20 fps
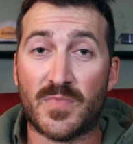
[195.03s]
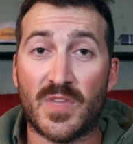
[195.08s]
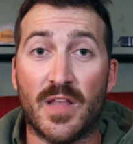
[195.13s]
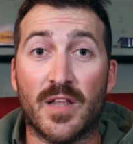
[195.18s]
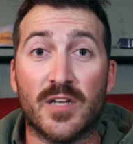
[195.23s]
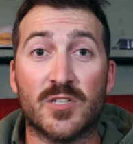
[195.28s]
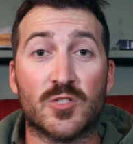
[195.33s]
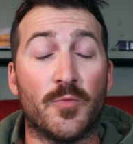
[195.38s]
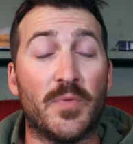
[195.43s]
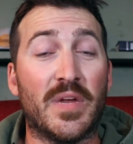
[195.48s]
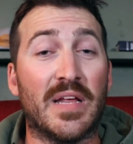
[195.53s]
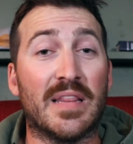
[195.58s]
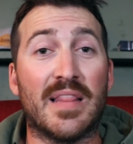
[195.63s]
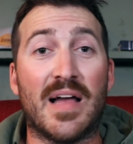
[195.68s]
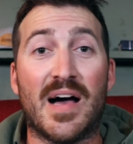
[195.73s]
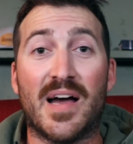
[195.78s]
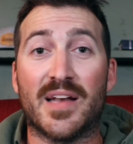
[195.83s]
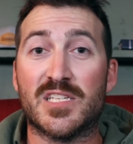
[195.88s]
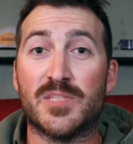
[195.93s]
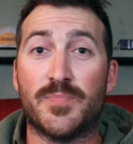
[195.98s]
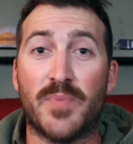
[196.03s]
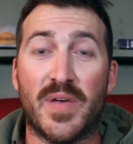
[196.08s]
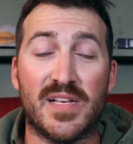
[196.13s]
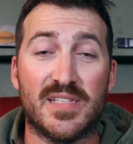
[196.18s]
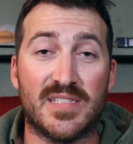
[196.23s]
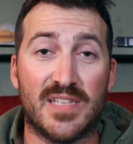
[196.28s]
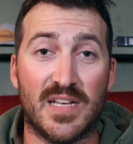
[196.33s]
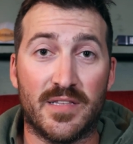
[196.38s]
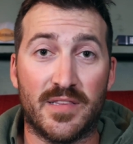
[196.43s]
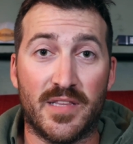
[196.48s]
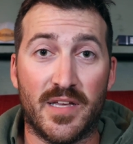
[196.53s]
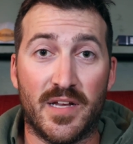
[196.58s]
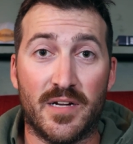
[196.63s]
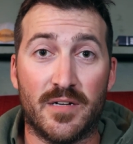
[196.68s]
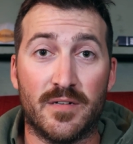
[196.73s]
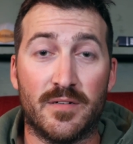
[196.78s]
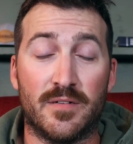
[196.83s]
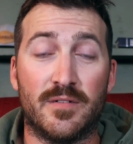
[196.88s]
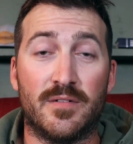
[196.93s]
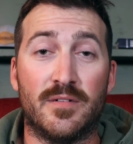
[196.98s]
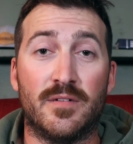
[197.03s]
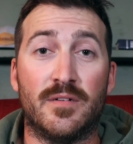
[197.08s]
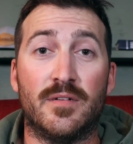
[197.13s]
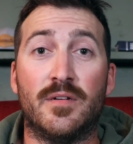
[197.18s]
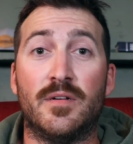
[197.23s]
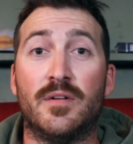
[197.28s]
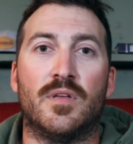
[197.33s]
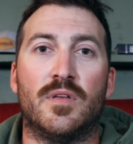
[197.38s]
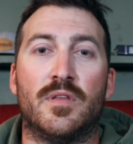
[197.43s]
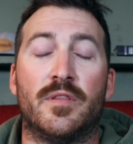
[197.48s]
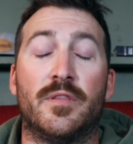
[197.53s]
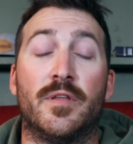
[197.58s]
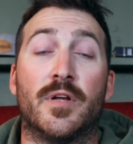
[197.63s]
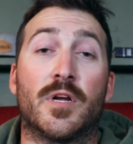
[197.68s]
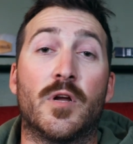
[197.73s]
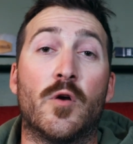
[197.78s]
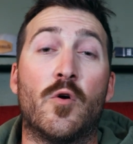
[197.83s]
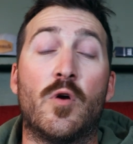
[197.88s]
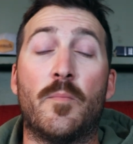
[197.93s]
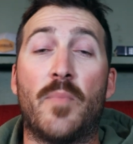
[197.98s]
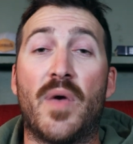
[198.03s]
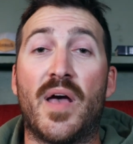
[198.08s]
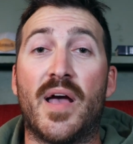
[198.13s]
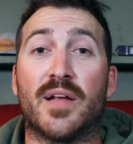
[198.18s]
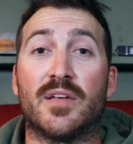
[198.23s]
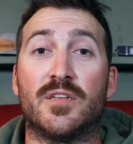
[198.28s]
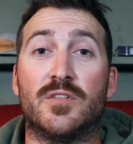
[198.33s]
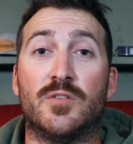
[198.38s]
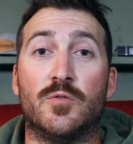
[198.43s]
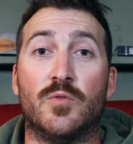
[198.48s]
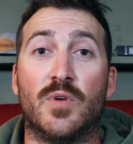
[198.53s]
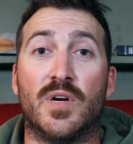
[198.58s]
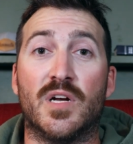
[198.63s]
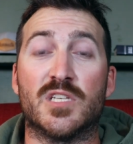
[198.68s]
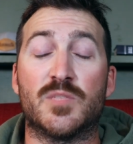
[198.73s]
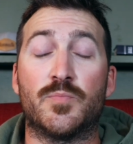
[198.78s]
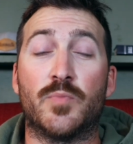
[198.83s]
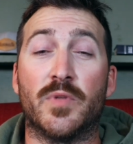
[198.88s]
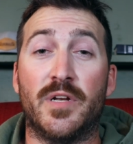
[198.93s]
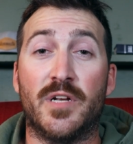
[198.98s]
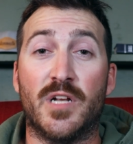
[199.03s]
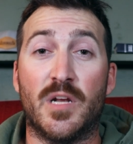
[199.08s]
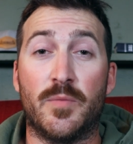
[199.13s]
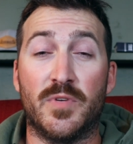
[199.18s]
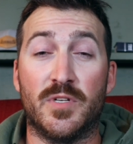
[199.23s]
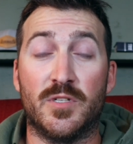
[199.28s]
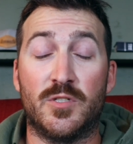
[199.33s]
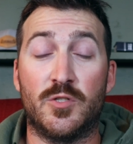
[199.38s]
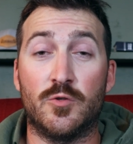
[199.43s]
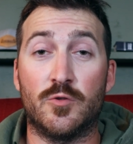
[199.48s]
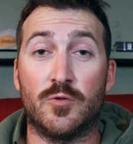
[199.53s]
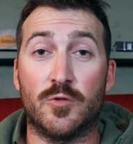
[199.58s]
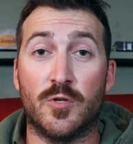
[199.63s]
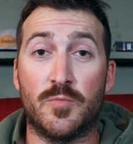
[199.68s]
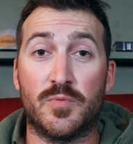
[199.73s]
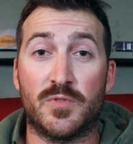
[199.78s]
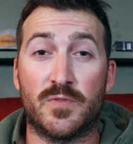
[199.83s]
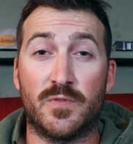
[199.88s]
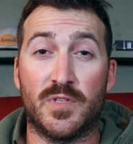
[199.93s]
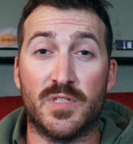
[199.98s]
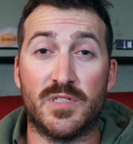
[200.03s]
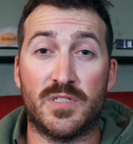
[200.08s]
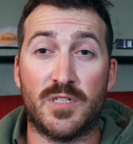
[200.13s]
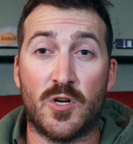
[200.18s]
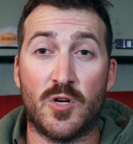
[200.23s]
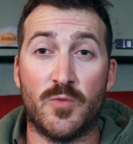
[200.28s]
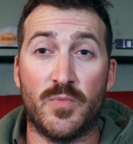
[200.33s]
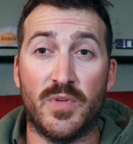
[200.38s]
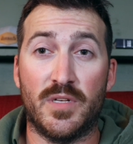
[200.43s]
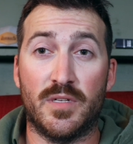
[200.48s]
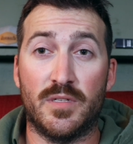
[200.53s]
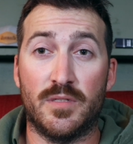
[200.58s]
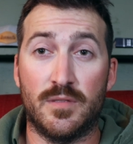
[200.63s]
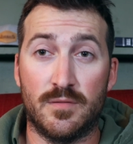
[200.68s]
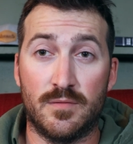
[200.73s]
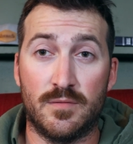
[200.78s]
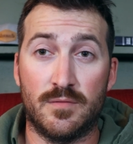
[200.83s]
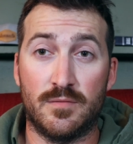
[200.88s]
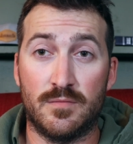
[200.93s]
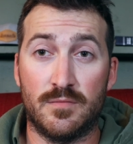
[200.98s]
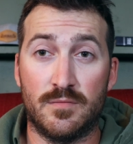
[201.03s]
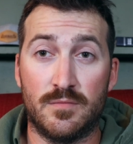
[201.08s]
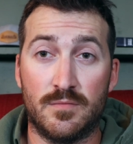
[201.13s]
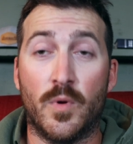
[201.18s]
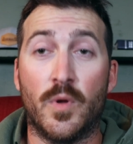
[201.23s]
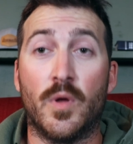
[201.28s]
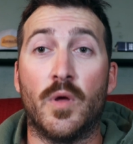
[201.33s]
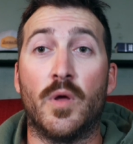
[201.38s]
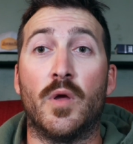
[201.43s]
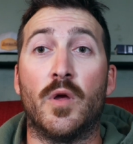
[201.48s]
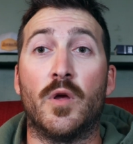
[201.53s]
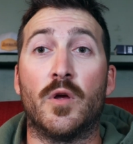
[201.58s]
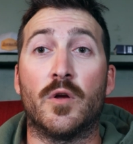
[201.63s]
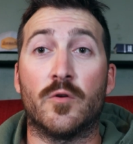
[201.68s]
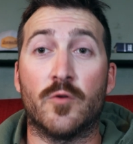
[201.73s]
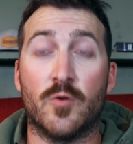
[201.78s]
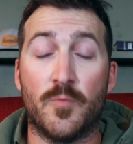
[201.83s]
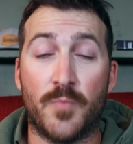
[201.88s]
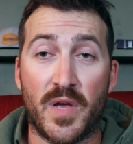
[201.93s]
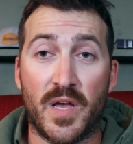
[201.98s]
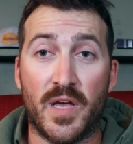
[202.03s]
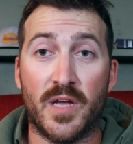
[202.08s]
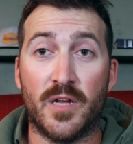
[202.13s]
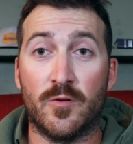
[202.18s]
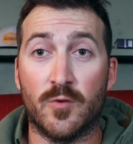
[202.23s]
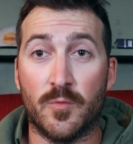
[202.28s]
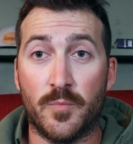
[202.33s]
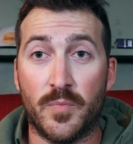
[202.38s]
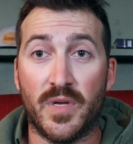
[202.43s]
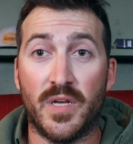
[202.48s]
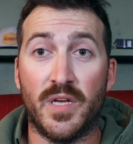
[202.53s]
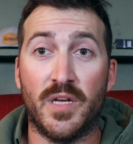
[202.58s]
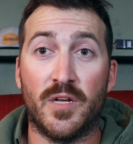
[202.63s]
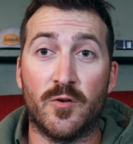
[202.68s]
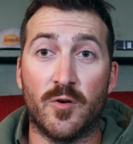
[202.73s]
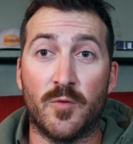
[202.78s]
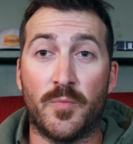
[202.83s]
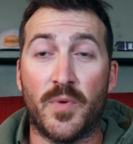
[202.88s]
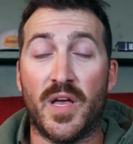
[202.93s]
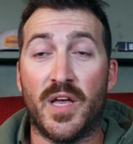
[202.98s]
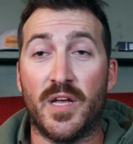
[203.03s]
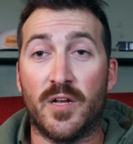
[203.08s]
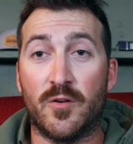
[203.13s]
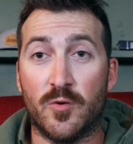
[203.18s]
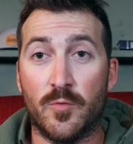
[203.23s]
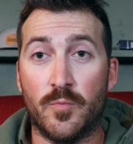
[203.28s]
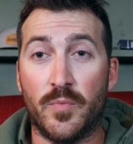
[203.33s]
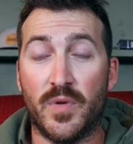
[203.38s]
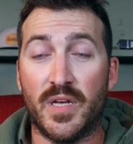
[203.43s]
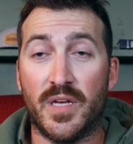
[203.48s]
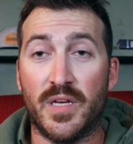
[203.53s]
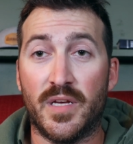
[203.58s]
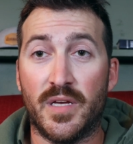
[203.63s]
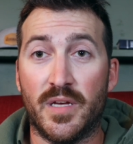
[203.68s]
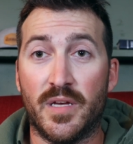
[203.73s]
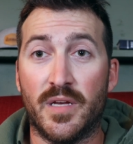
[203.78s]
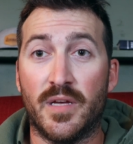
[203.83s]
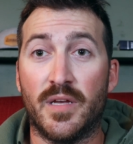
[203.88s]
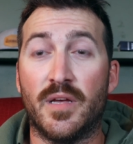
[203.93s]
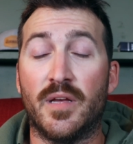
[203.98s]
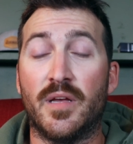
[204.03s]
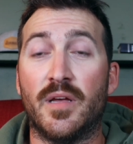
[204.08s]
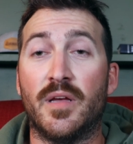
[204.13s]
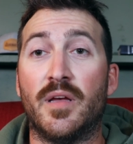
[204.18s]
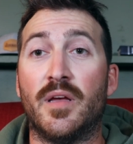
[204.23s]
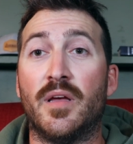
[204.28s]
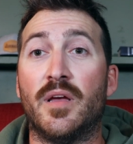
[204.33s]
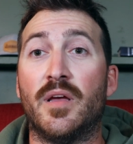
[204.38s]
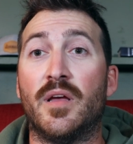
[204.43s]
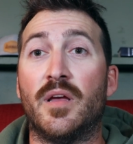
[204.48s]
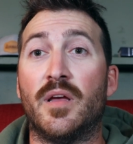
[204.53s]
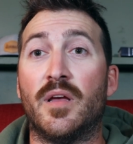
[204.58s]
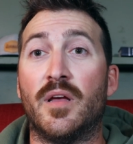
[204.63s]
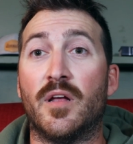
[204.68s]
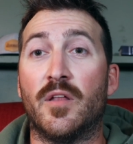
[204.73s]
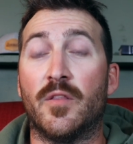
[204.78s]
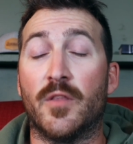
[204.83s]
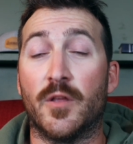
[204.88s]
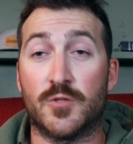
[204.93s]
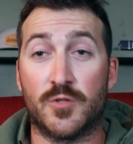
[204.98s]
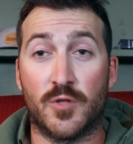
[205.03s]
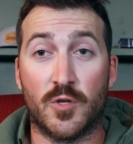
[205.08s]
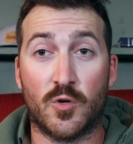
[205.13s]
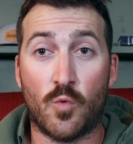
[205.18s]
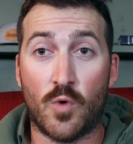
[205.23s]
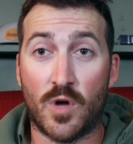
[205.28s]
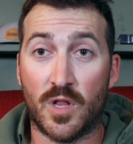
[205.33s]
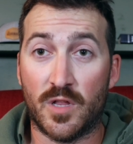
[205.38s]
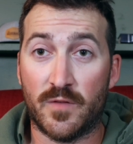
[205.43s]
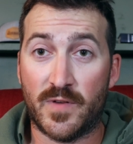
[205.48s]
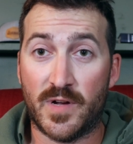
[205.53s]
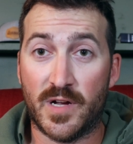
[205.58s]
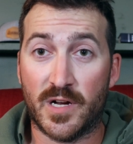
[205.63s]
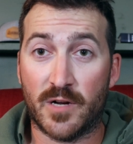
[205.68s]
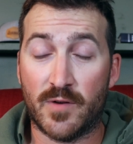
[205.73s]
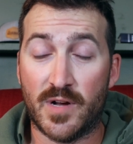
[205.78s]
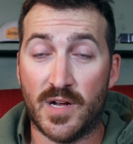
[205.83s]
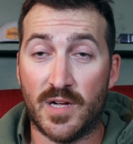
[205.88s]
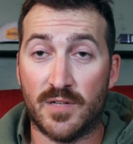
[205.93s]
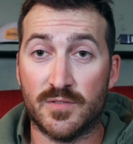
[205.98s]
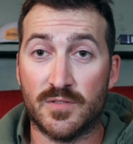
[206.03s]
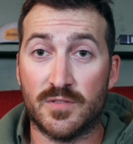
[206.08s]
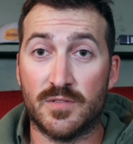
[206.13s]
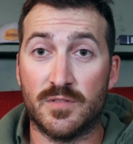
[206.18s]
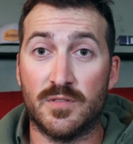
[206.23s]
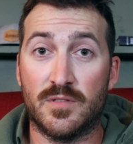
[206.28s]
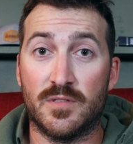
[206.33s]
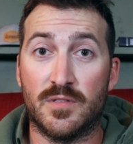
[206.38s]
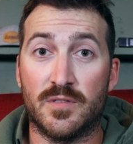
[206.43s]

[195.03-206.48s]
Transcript: There's going to be a lot of space out there. They're going back to split it up into 2 groups for this tournament. Group A, Group B, Group A, Group B. Those are the qualifying rounds.